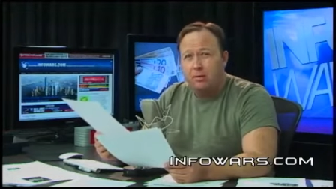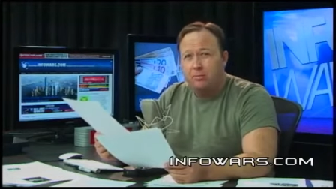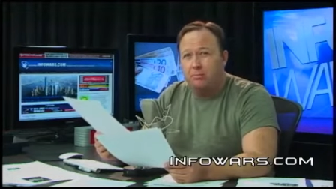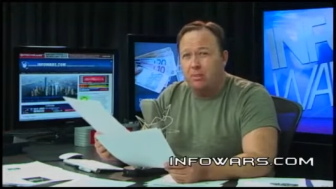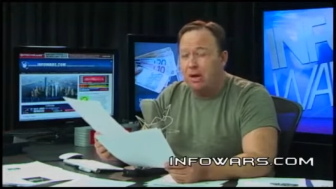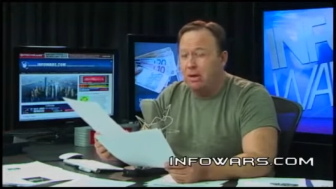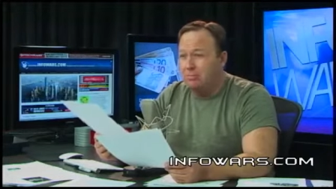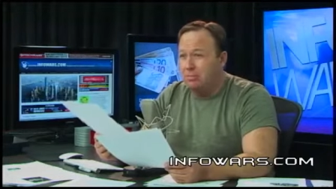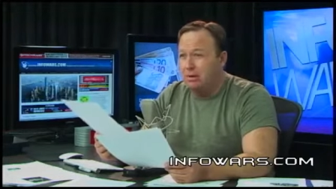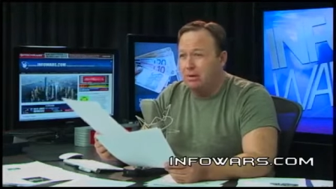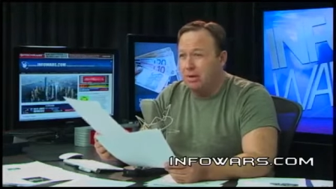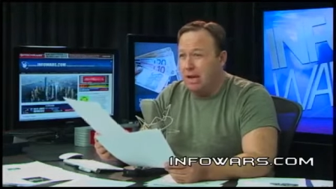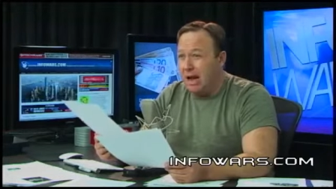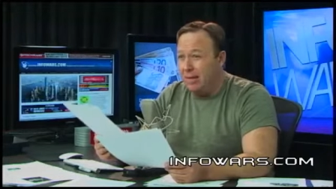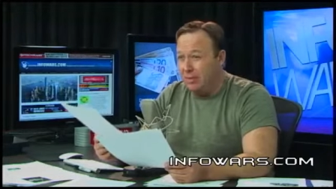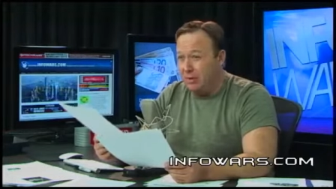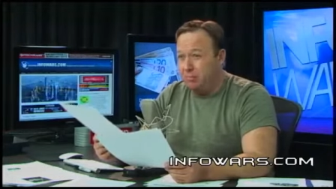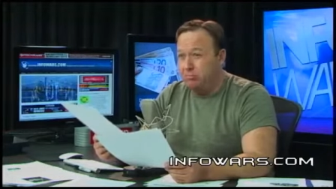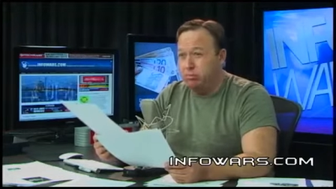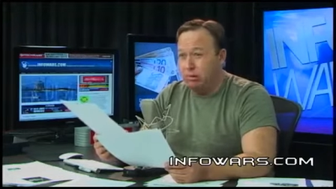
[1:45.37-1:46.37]
but, but
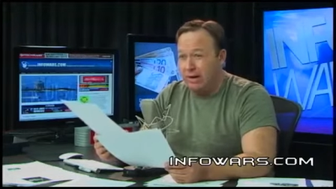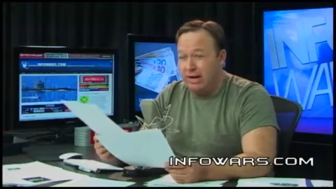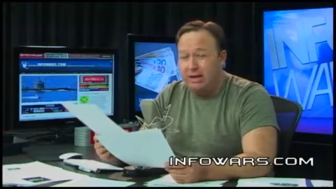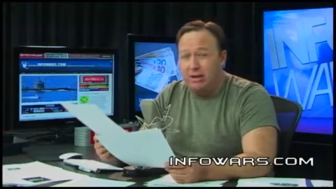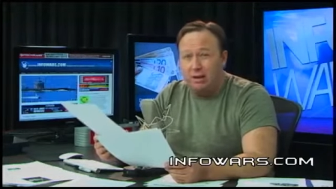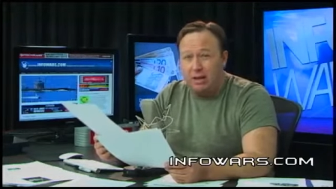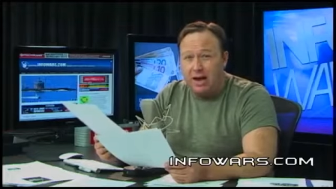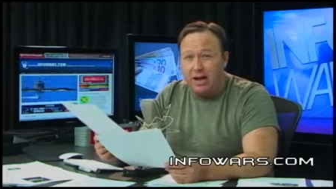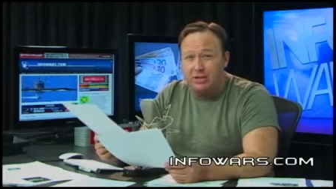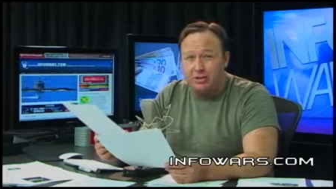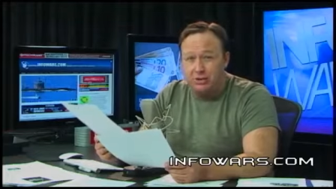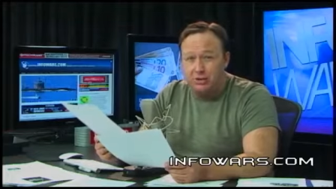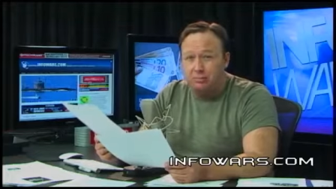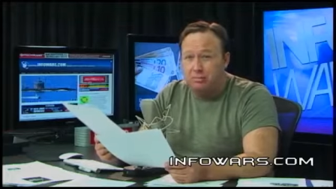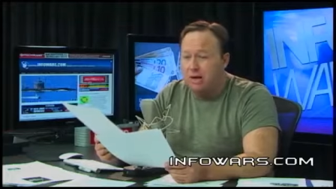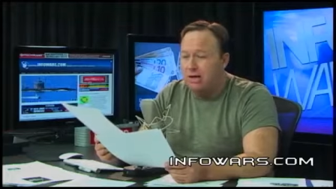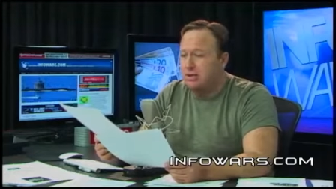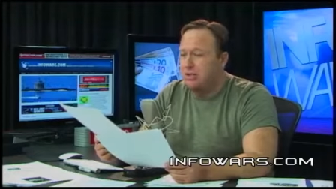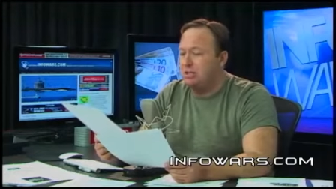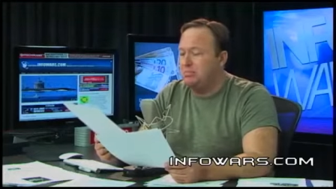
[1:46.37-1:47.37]
now the debris in the last two
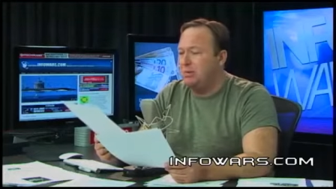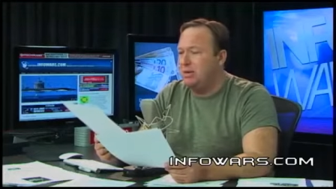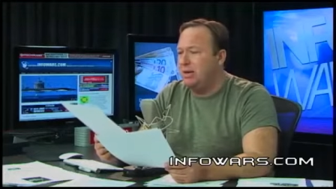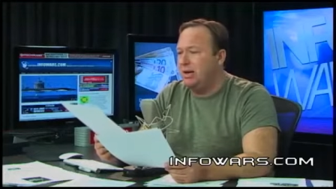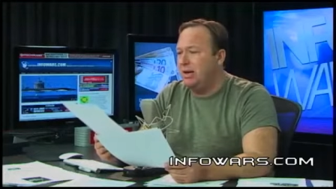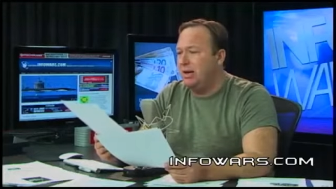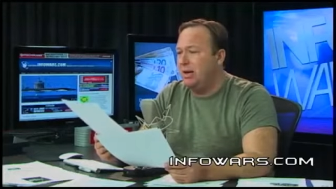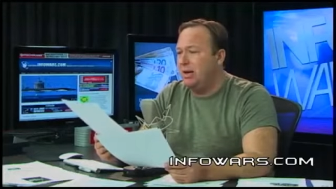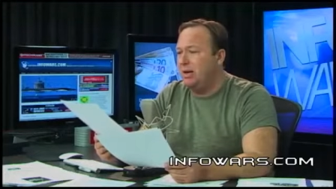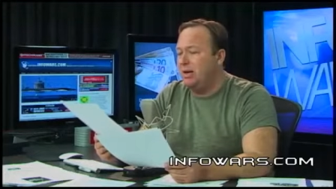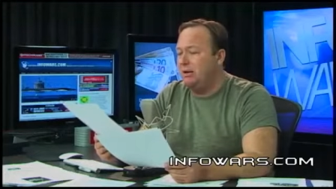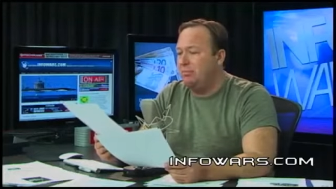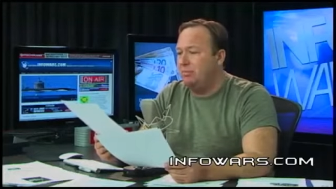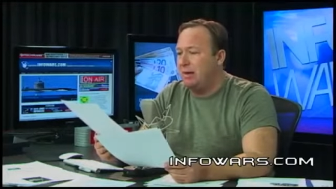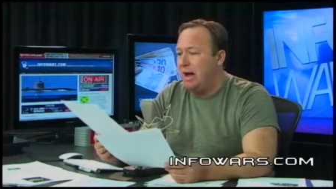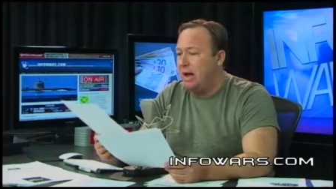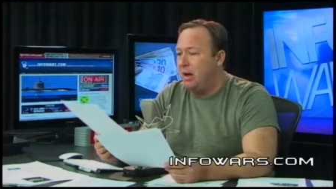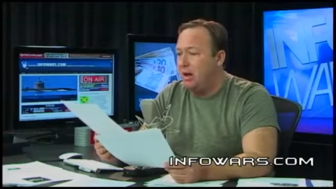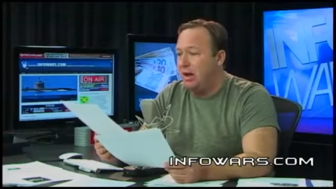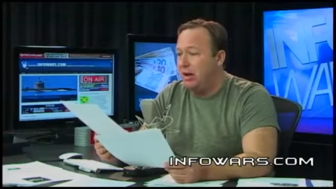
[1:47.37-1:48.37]
months has been hitting and
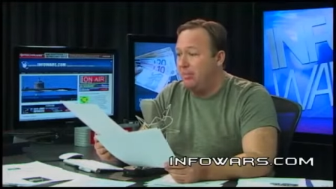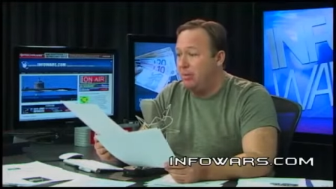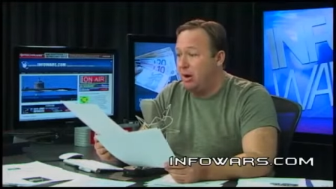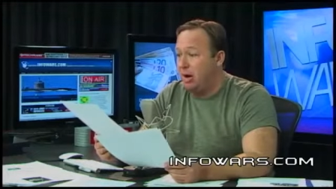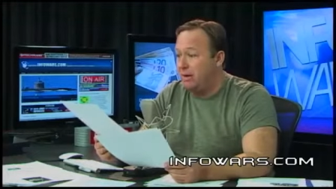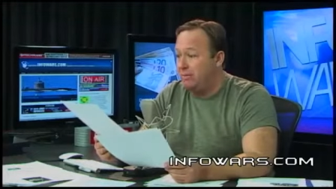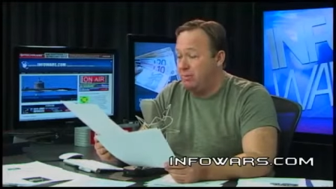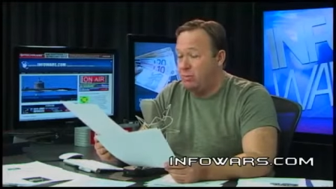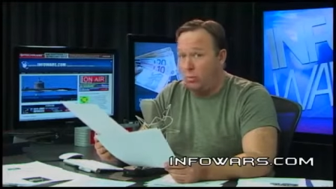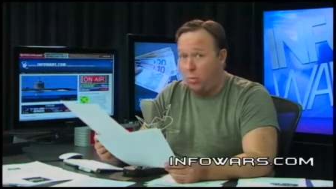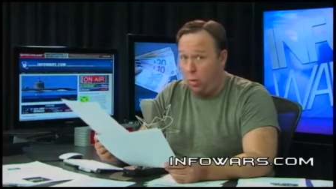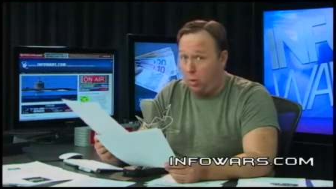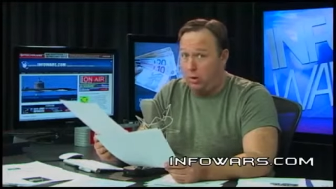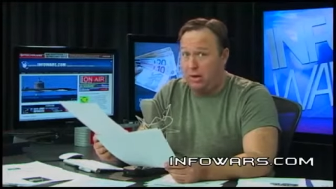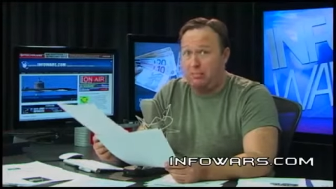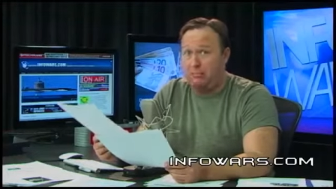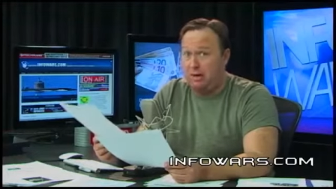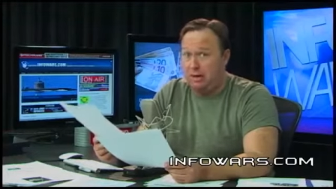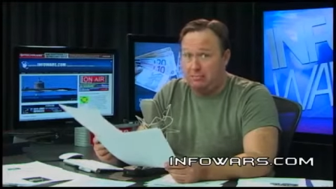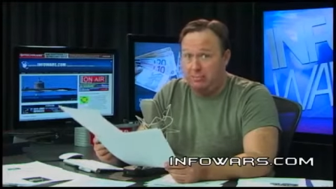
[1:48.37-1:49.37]
piling up. They're not even
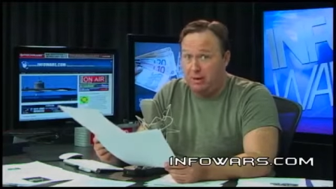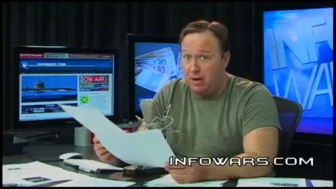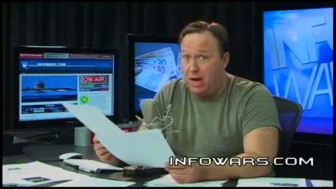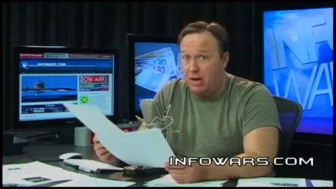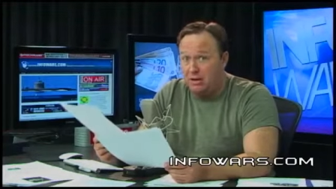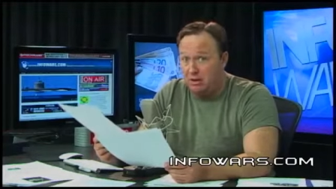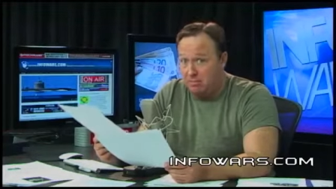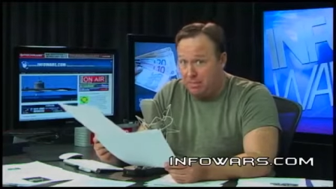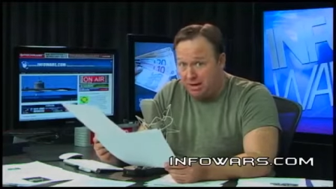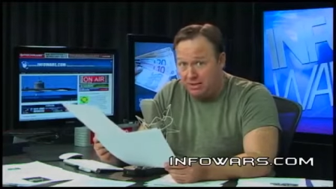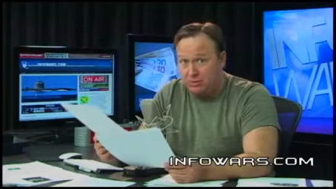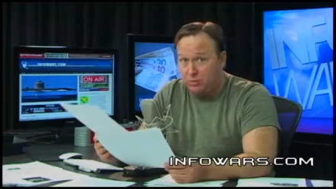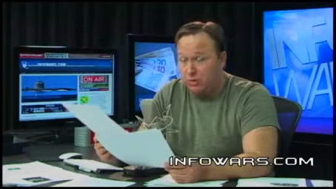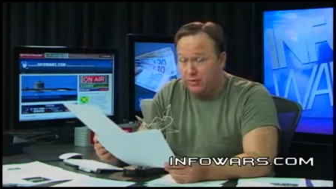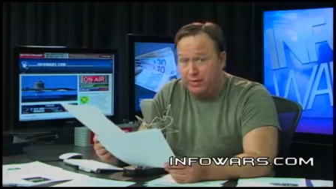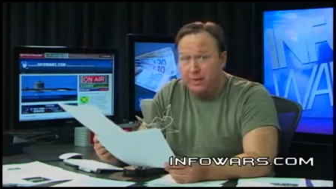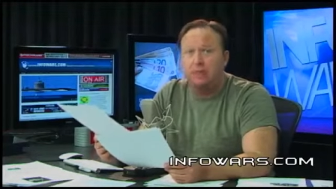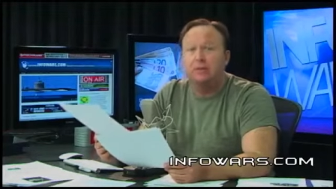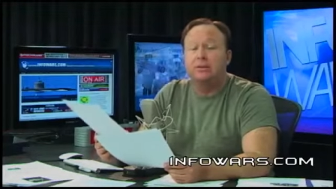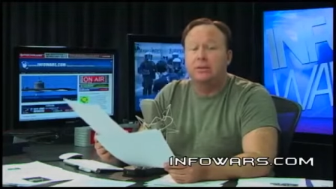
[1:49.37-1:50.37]
warning people not to mess
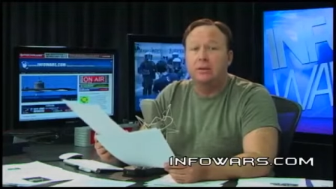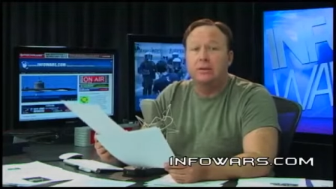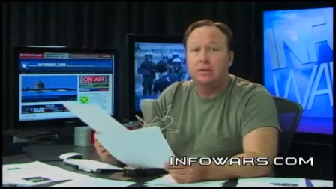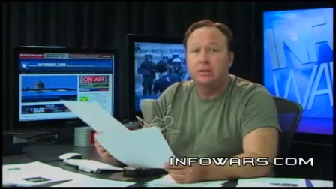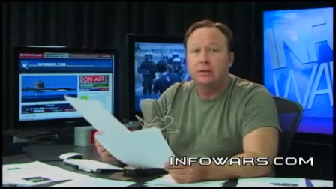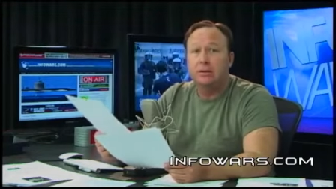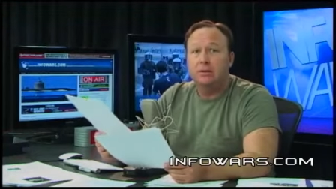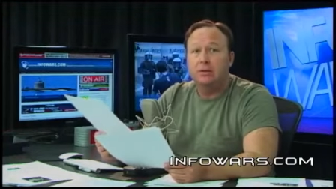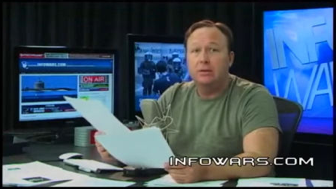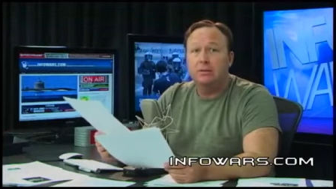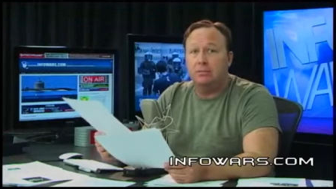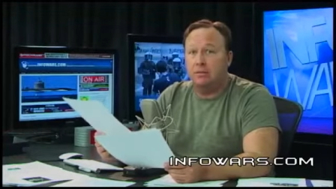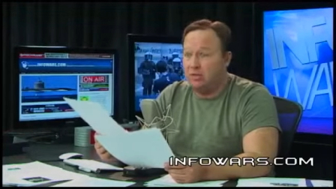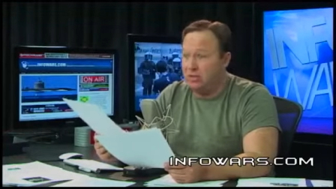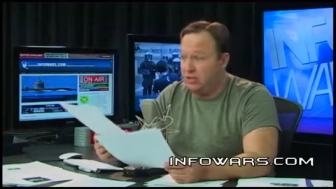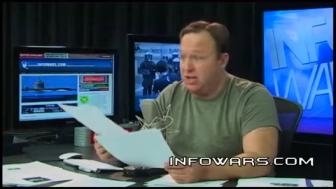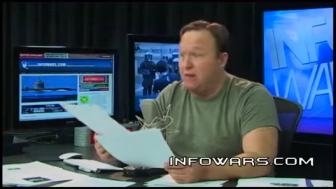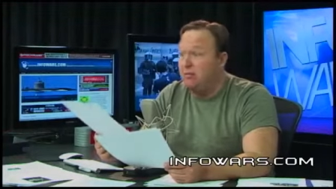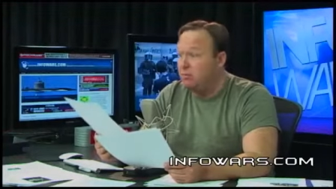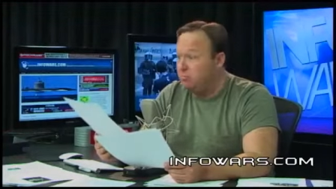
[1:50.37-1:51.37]
with it. This
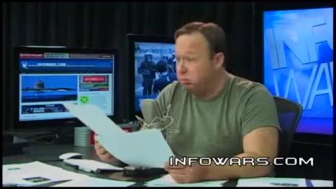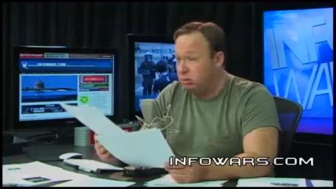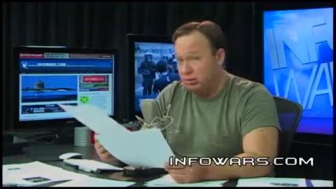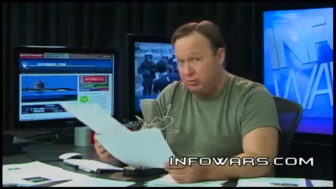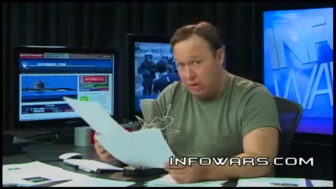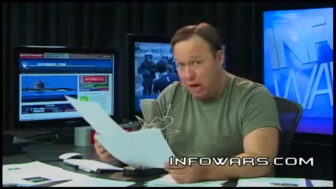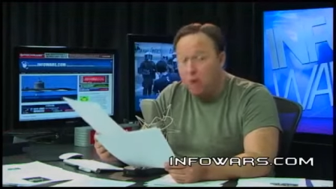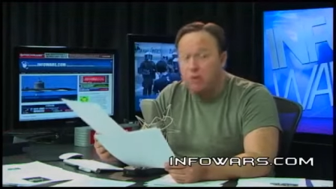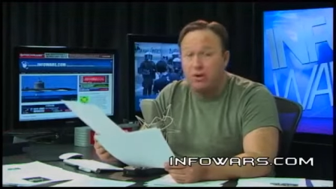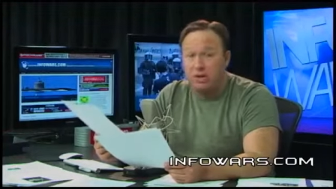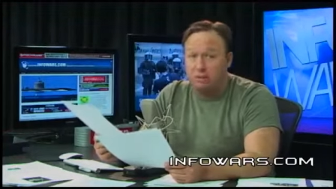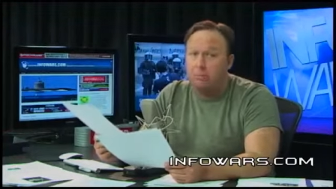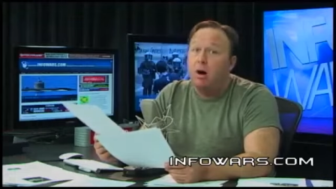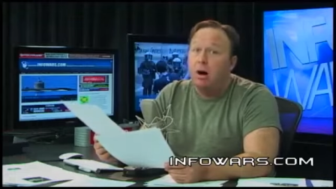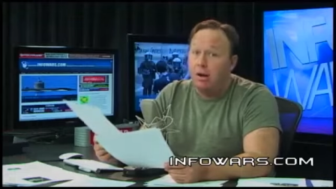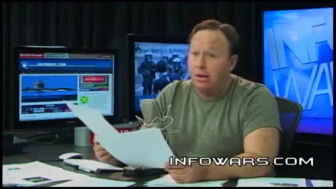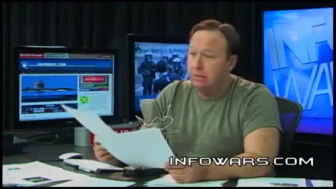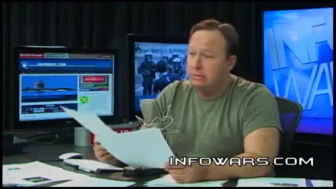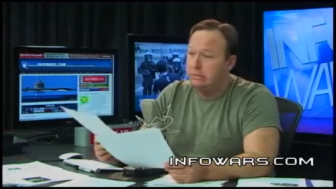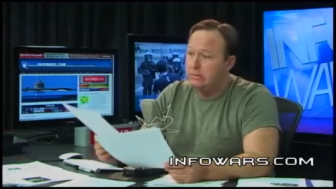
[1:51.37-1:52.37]
is stuff with plutonium
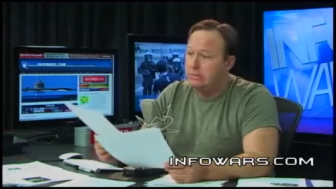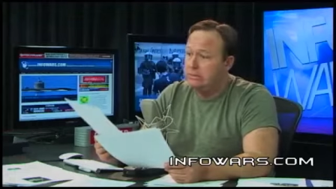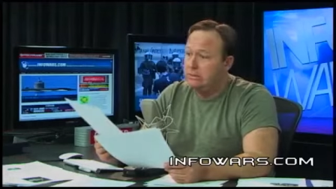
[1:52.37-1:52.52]
on it.